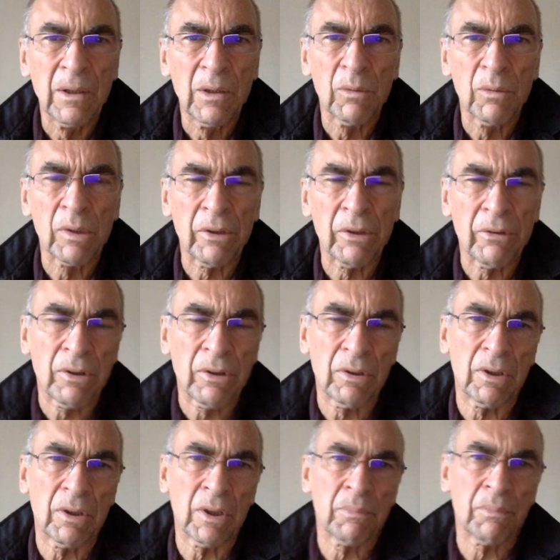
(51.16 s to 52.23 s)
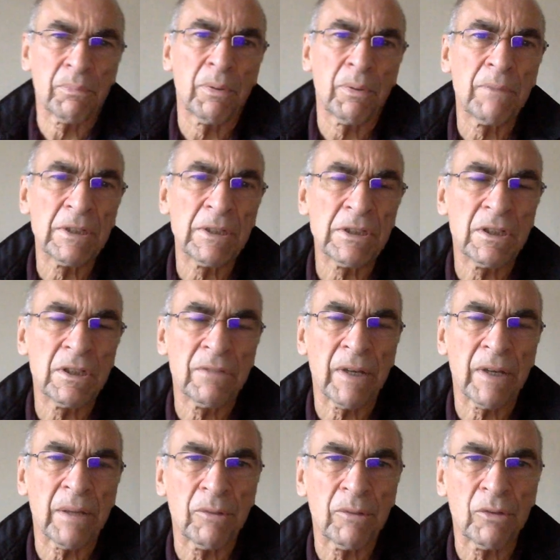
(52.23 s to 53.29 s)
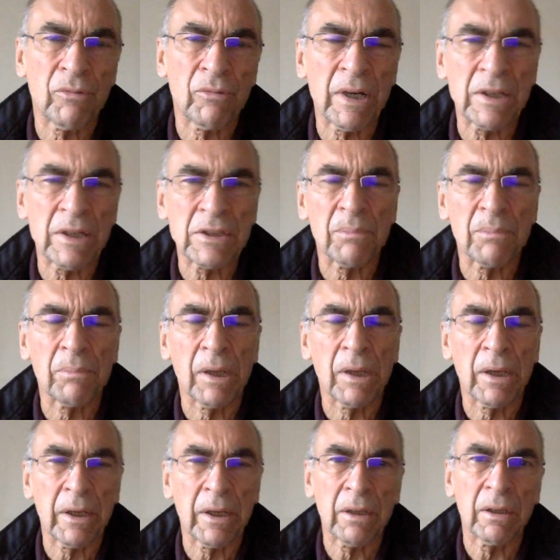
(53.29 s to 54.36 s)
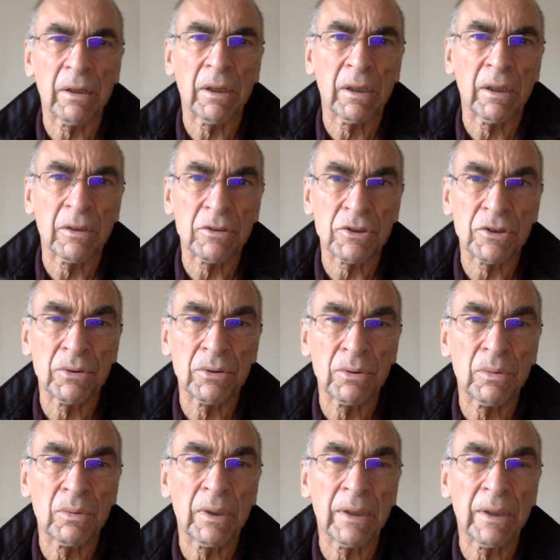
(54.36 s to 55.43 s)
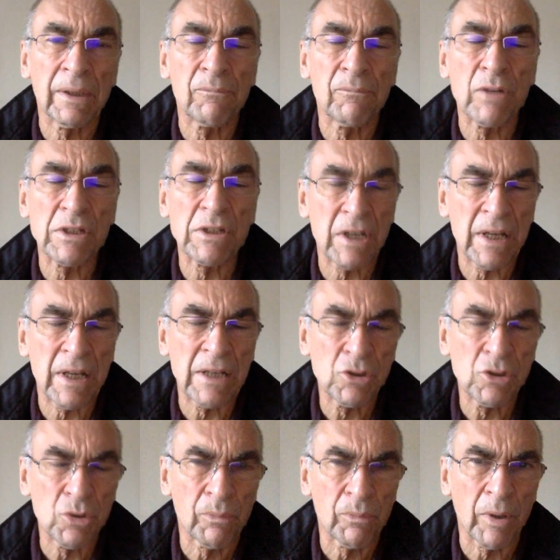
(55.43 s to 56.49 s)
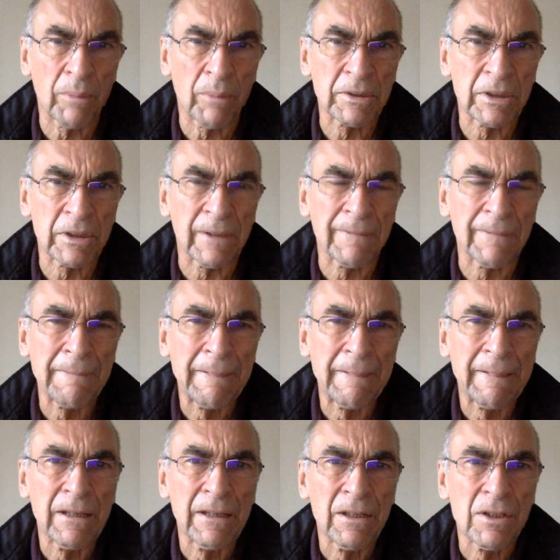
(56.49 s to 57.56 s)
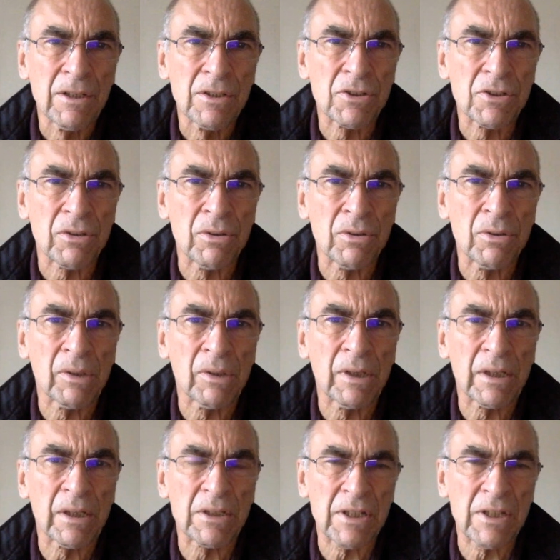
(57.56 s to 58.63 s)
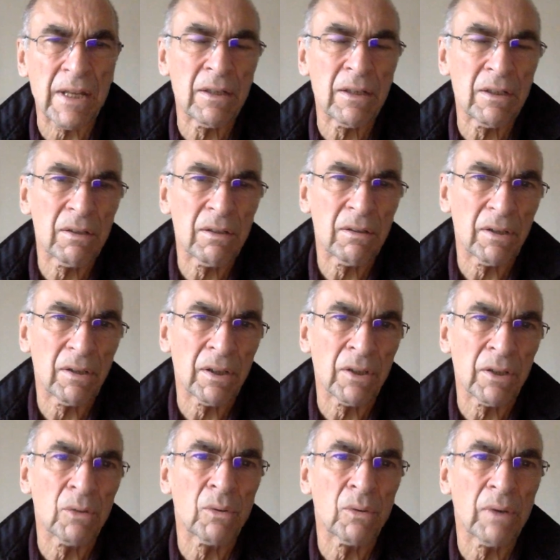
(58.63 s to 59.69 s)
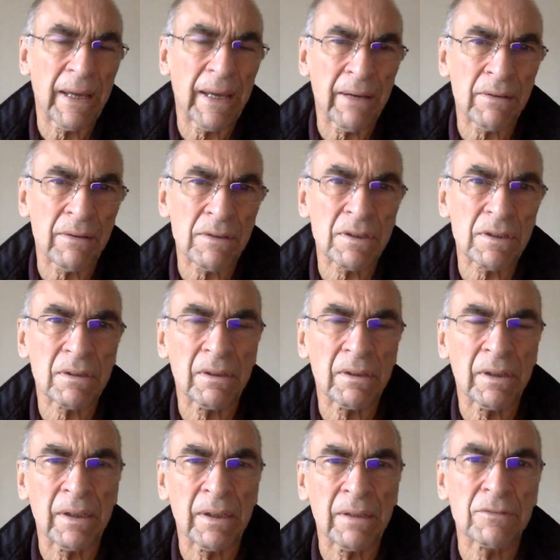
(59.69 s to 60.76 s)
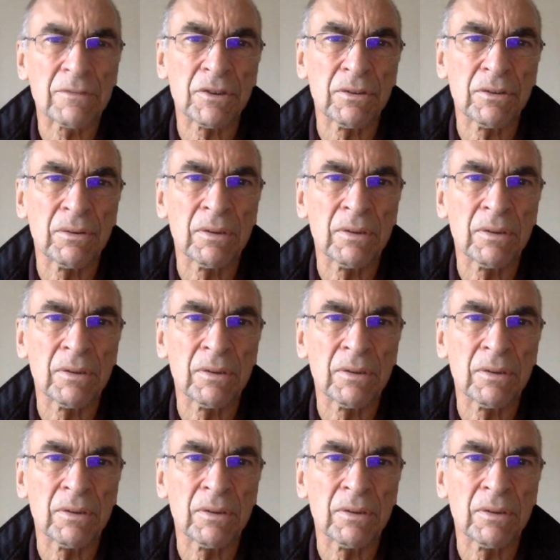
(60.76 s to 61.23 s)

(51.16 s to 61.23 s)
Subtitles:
Well, there are permitted development rights applying to residential property. So you can extend your house to